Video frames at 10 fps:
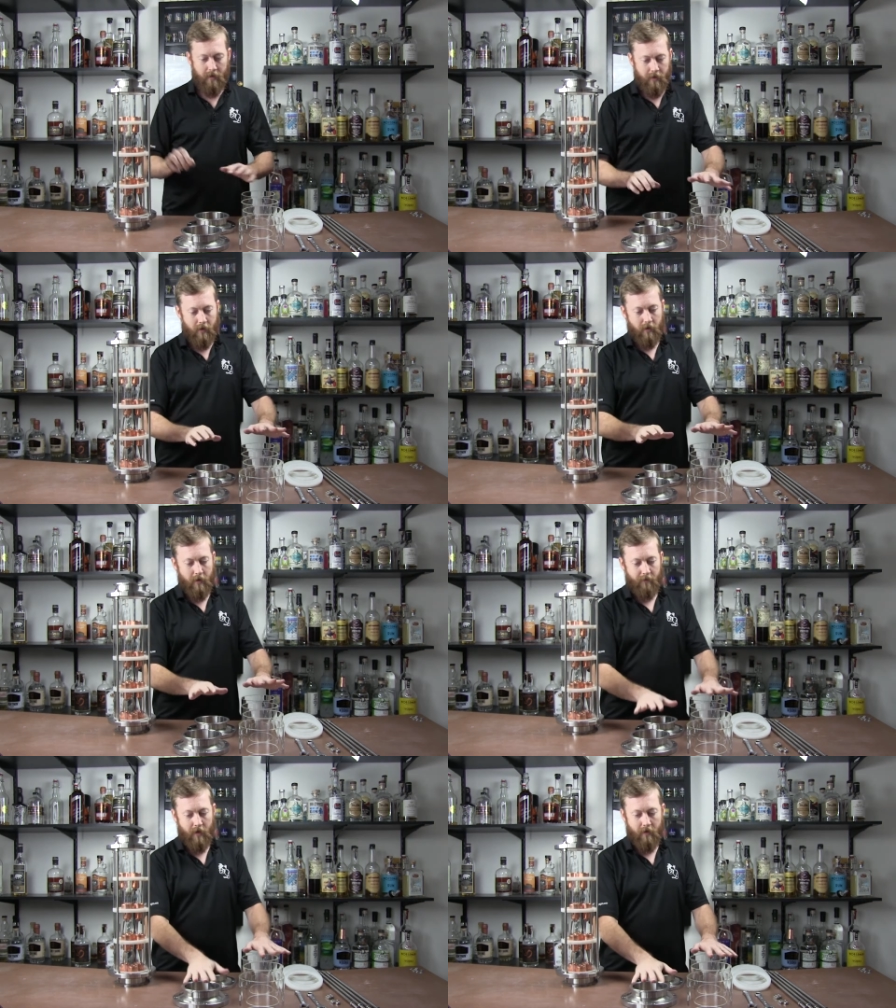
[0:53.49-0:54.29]
Here
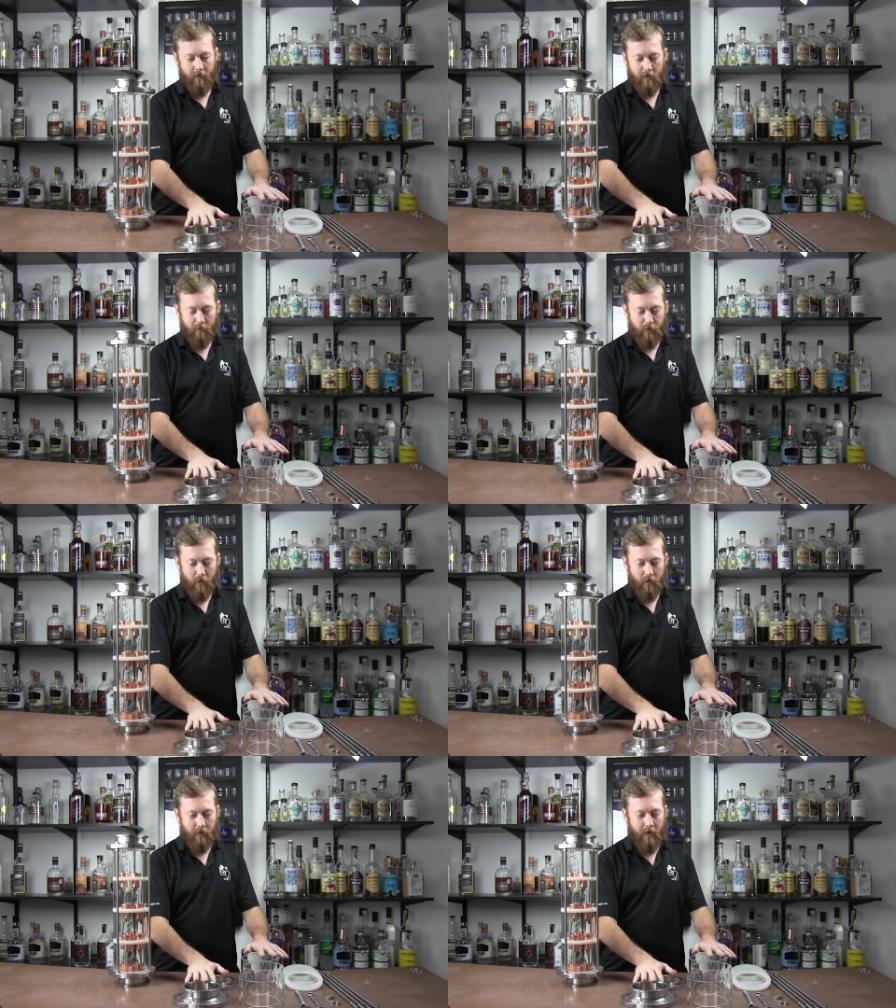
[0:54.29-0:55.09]
I've got everything
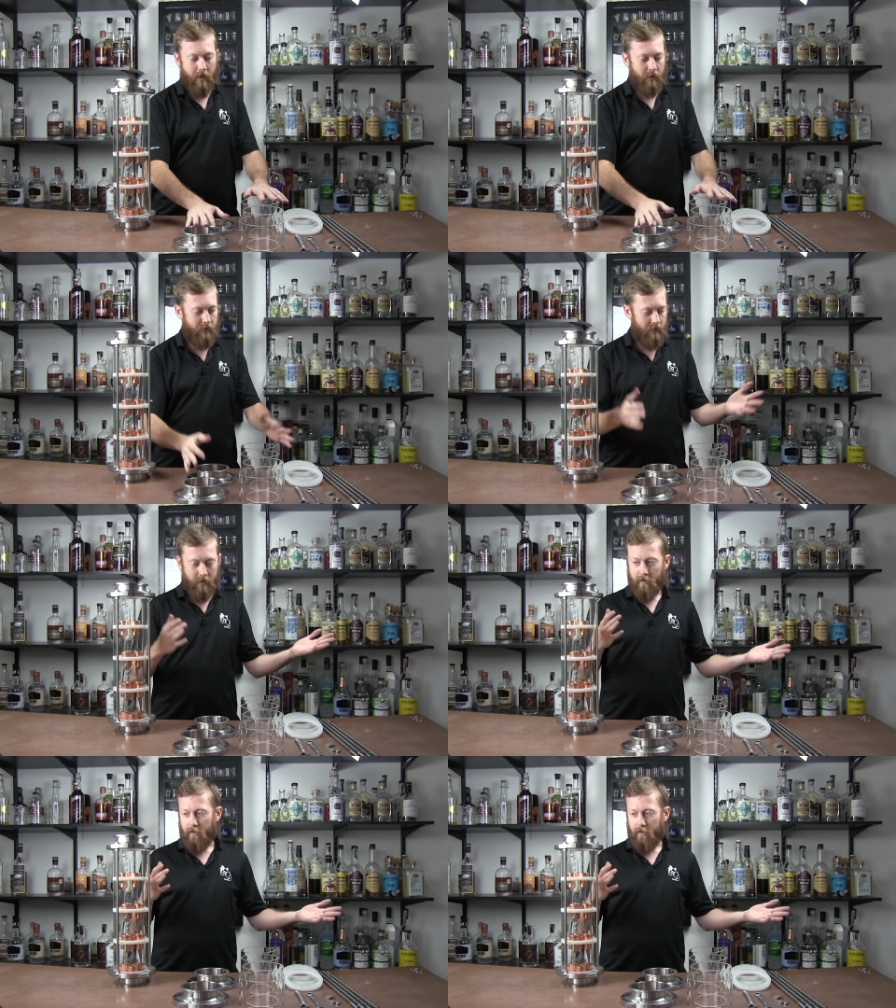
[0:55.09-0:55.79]
broken down.